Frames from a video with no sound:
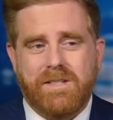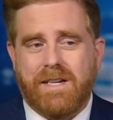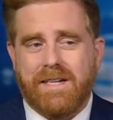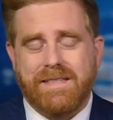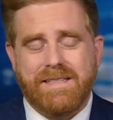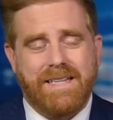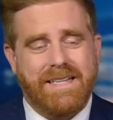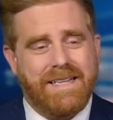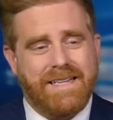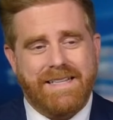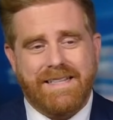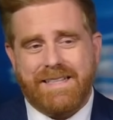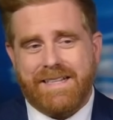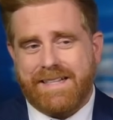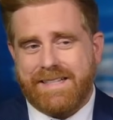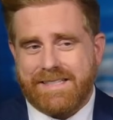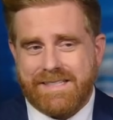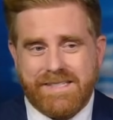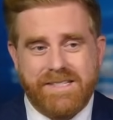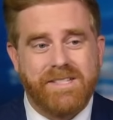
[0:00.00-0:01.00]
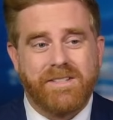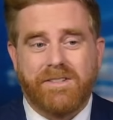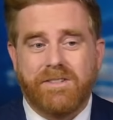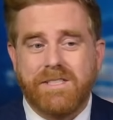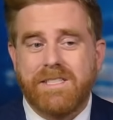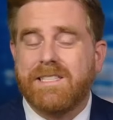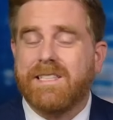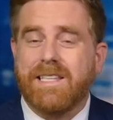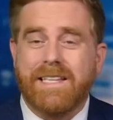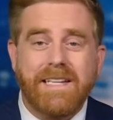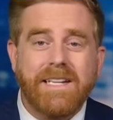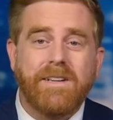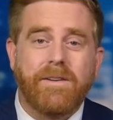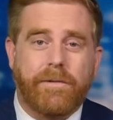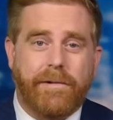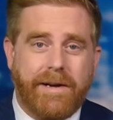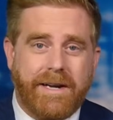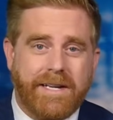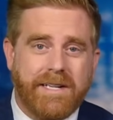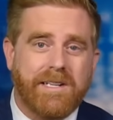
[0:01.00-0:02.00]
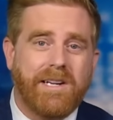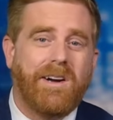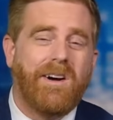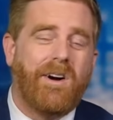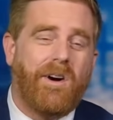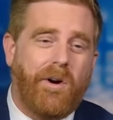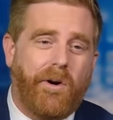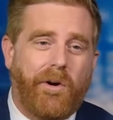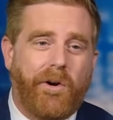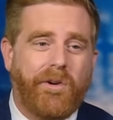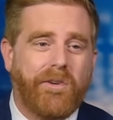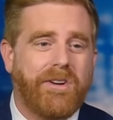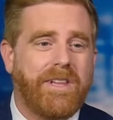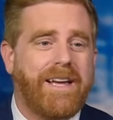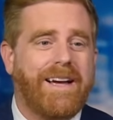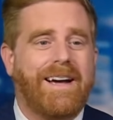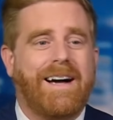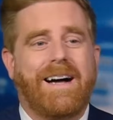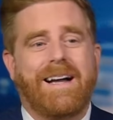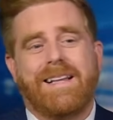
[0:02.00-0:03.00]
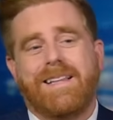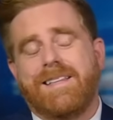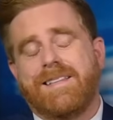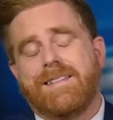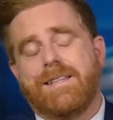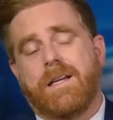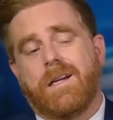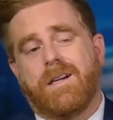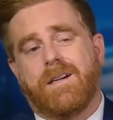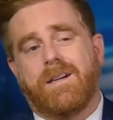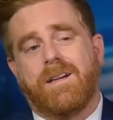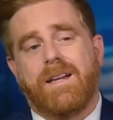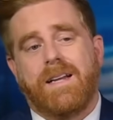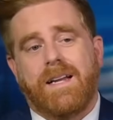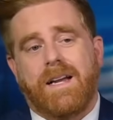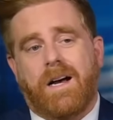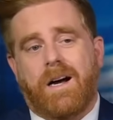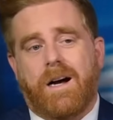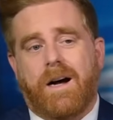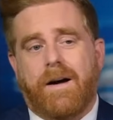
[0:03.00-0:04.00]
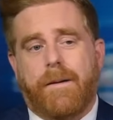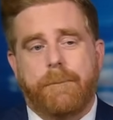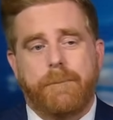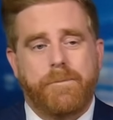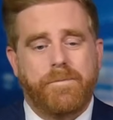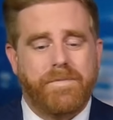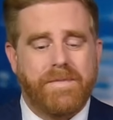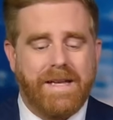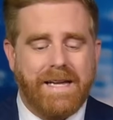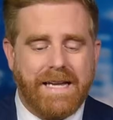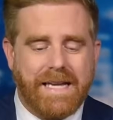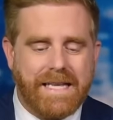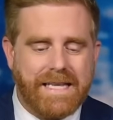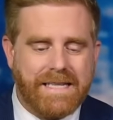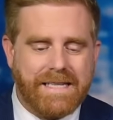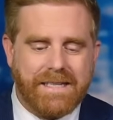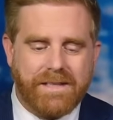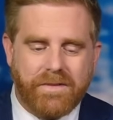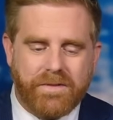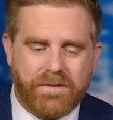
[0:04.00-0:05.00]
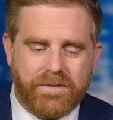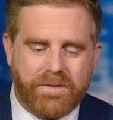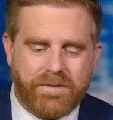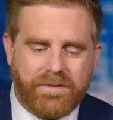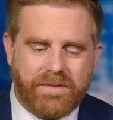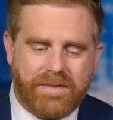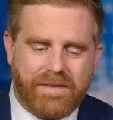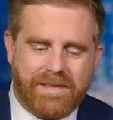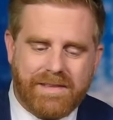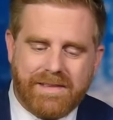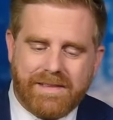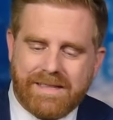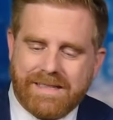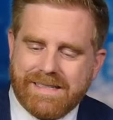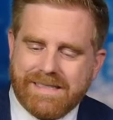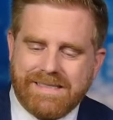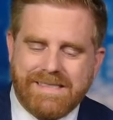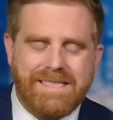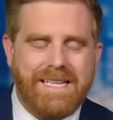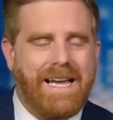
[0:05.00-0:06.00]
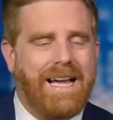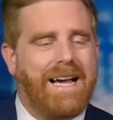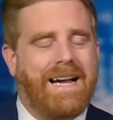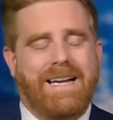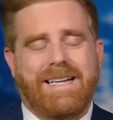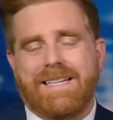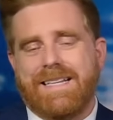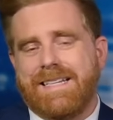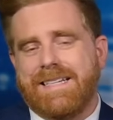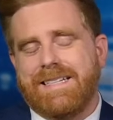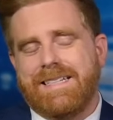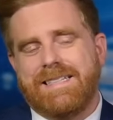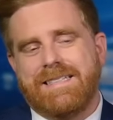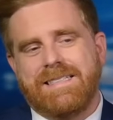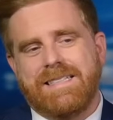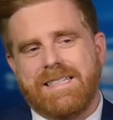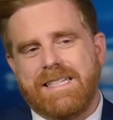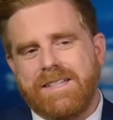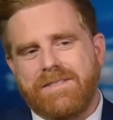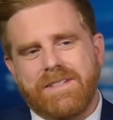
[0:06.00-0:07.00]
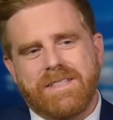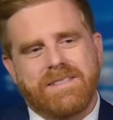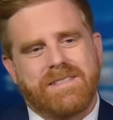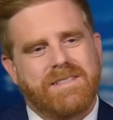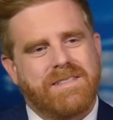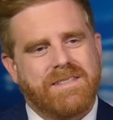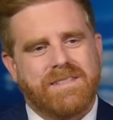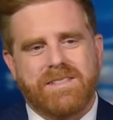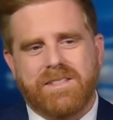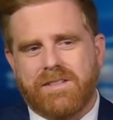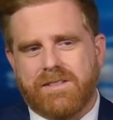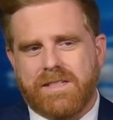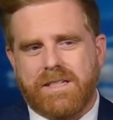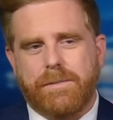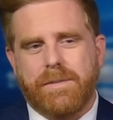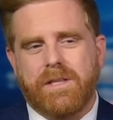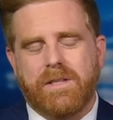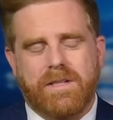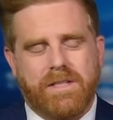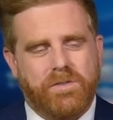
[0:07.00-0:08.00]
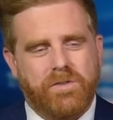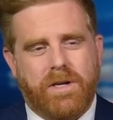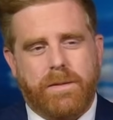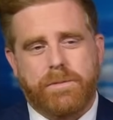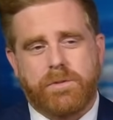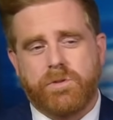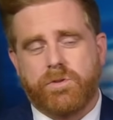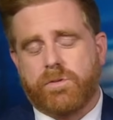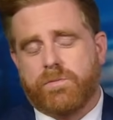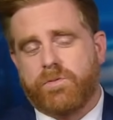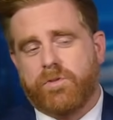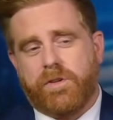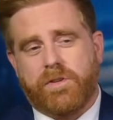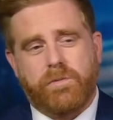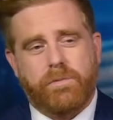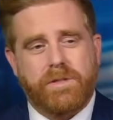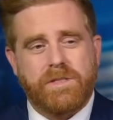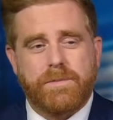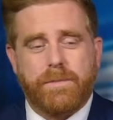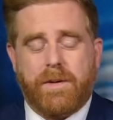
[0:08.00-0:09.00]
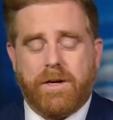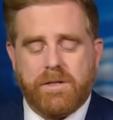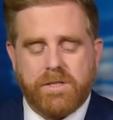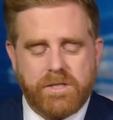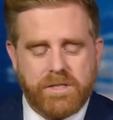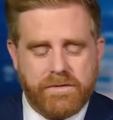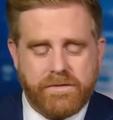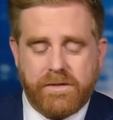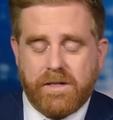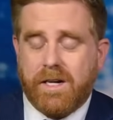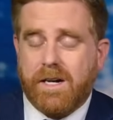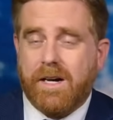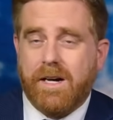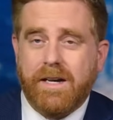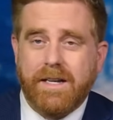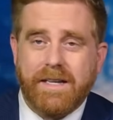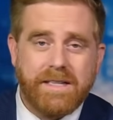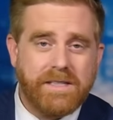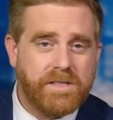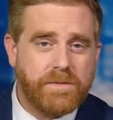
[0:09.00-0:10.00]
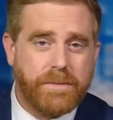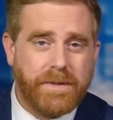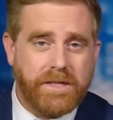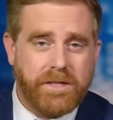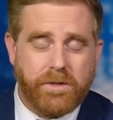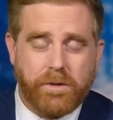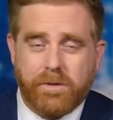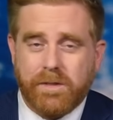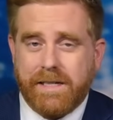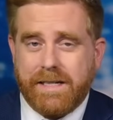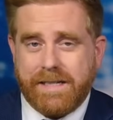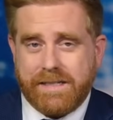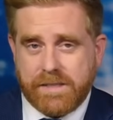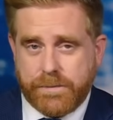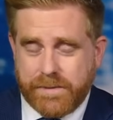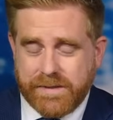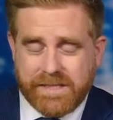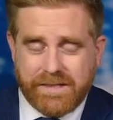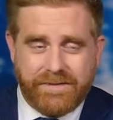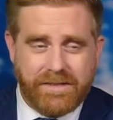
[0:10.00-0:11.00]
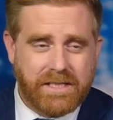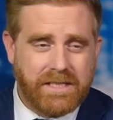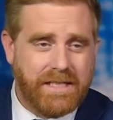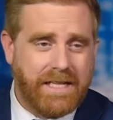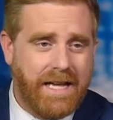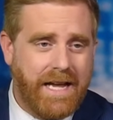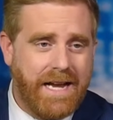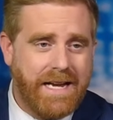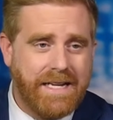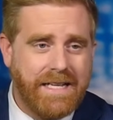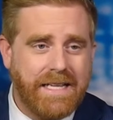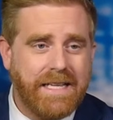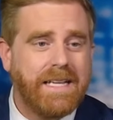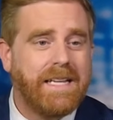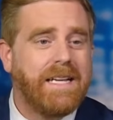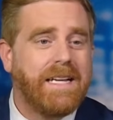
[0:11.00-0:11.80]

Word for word: it, it, it still is lingering over that island there. Um, and yeah, it, even still going to be looking at tropical storm strength winds, parts of uh, Hispaniola, specifically Haiti. And